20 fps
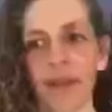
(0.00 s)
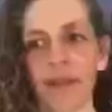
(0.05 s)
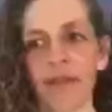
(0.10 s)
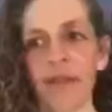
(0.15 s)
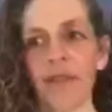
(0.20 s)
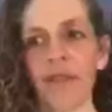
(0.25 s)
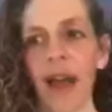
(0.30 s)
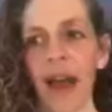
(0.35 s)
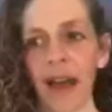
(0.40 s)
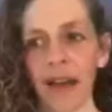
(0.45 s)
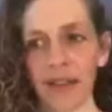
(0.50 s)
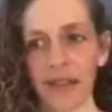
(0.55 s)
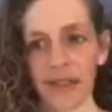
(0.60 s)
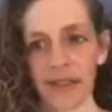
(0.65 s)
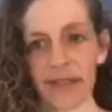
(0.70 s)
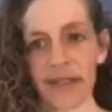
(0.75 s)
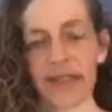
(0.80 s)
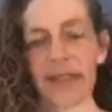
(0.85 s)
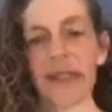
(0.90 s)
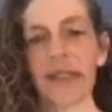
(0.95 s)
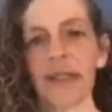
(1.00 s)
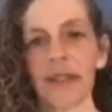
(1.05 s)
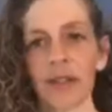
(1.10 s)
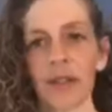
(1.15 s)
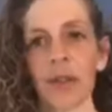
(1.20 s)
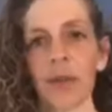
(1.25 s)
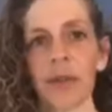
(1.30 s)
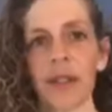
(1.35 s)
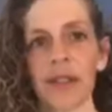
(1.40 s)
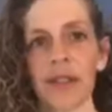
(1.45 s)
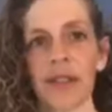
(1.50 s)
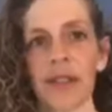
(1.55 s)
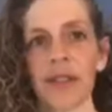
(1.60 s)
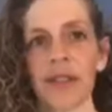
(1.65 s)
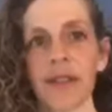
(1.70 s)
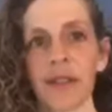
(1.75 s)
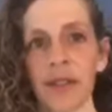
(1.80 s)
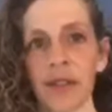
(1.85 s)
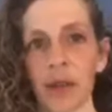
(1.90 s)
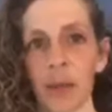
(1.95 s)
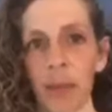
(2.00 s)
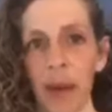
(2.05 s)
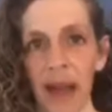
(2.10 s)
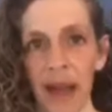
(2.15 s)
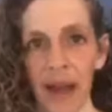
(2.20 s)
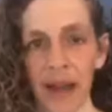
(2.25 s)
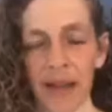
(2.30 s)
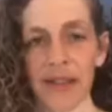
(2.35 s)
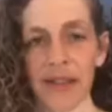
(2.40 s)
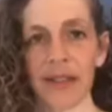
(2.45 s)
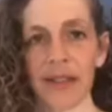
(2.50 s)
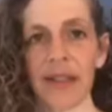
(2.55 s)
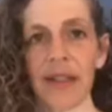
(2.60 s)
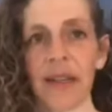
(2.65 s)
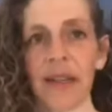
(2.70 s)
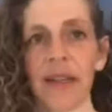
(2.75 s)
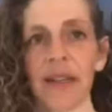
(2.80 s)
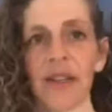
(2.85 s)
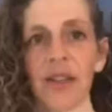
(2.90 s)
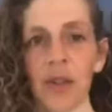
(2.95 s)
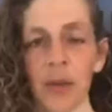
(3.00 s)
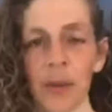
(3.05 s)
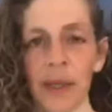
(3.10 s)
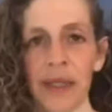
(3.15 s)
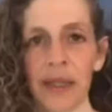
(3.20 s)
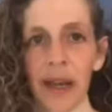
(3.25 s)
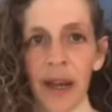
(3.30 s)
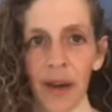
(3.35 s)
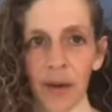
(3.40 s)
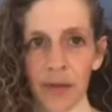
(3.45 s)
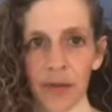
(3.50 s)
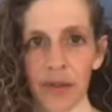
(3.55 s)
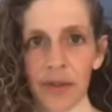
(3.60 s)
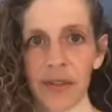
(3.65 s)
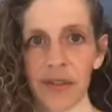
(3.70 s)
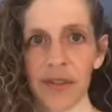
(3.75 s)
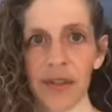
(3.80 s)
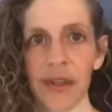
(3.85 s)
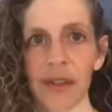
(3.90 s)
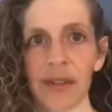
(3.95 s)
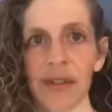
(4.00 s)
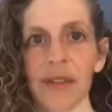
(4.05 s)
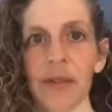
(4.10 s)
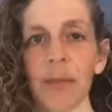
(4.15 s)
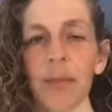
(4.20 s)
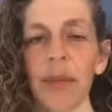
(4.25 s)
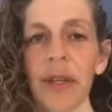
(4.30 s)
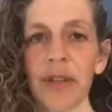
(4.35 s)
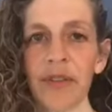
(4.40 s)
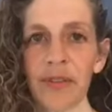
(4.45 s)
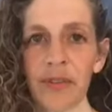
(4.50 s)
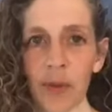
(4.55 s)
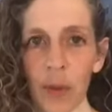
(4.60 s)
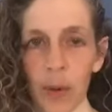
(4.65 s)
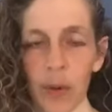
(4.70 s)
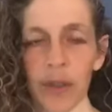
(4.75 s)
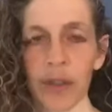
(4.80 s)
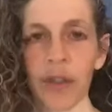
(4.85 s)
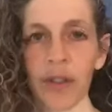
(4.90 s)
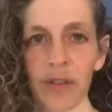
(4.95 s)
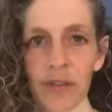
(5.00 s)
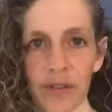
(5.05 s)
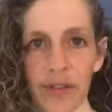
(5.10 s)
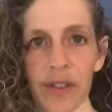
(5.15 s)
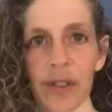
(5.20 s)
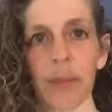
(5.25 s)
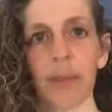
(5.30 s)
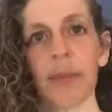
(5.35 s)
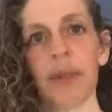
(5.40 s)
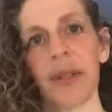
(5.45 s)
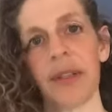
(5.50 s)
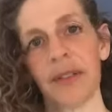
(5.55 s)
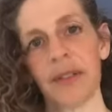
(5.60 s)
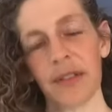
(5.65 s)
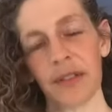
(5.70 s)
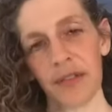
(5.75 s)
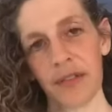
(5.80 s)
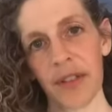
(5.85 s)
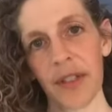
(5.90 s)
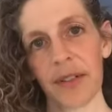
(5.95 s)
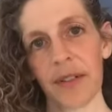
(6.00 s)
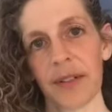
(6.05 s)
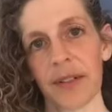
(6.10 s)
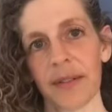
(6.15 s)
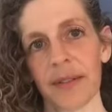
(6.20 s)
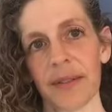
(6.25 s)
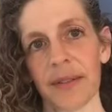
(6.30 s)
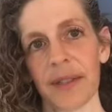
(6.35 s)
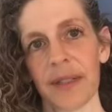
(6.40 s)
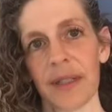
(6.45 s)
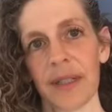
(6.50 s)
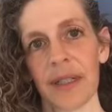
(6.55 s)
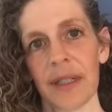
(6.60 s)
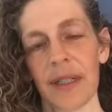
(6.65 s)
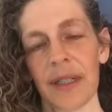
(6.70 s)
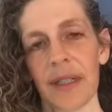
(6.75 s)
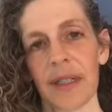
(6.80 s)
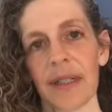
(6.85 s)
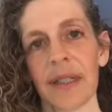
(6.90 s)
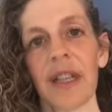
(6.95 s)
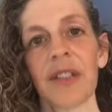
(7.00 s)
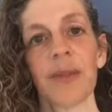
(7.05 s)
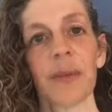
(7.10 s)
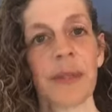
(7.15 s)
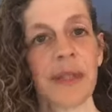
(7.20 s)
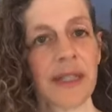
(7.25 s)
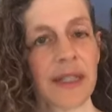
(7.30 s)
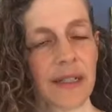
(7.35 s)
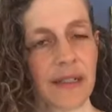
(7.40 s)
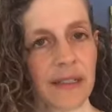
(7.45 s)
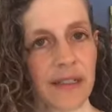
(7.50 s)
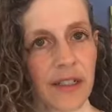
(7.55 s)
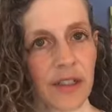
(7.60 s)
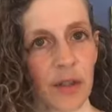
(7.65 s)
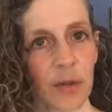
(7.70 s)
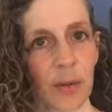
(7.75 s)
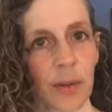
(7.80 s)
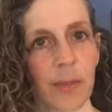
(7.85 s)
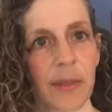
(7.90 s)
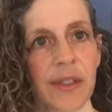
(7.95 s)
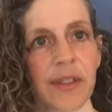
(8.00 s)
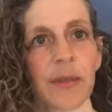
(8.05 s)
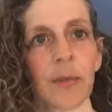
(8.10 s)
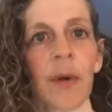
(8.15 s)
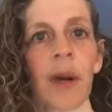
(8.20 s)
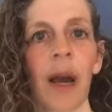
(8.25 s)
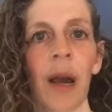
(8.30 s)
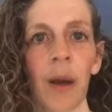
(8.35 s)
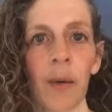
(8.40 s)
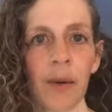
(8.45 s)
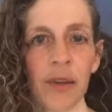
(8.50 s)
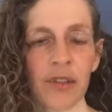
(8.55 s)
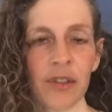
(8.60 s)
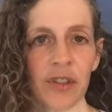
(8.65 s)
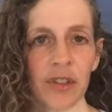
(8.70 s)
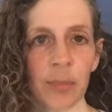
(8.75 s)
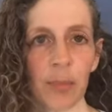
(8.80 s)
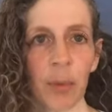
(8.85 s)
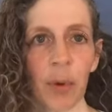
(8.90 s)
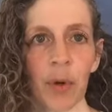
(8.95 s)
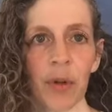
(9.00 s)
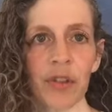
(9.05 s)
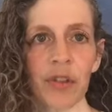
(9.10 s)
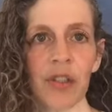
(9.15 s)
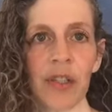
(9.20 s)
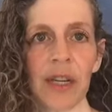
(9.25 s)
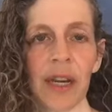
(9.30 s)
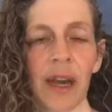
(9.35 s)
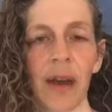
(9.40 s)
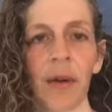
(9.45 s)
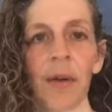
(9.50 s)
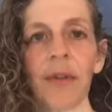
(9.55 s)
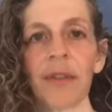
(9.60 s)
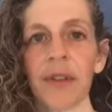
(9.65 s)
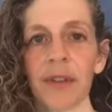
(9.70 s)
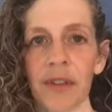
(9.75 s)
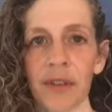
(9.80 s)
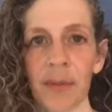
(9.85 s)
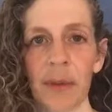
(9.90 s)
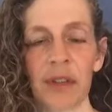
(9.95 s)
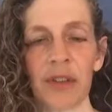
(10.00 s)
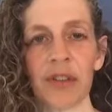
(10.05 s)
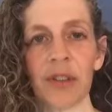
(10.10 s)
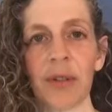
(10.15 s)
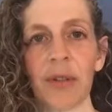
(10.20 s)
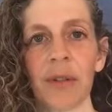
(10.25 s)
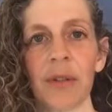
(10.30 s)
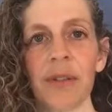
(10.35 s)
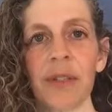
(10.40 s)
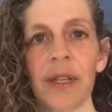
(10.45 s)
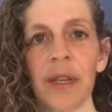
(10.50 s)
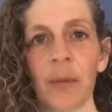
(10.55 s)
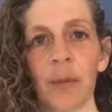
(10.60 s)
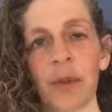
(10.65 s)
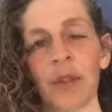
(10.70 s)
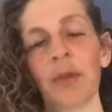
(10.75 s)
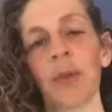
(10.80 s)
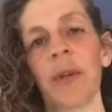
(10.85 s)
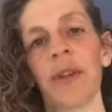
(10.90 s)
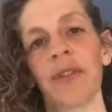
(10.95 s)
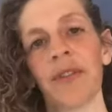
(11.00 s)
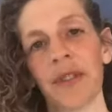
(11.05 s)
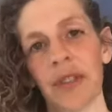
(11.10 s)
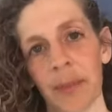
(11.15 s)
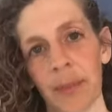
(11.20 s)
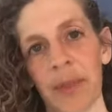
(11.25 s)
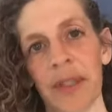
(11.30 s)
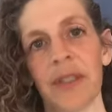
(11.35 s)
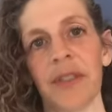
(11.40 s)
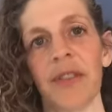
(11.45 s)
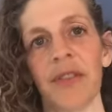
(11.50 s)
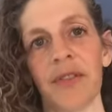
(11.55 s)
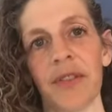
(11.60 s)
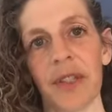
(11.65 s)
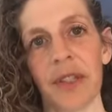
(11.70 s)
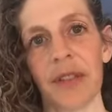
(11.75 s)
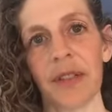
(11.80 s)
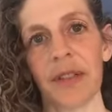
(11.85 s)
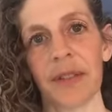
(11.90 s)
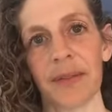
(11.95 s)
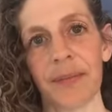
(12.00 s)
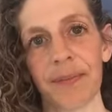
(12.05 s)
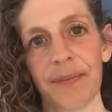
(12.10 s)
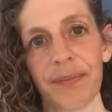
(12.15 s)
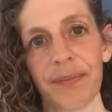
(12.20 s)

vastly increases your capacity to encounter things before you flip into fear. That's what the continuum is. We're always just pushing out the threshold at which we flip into fear.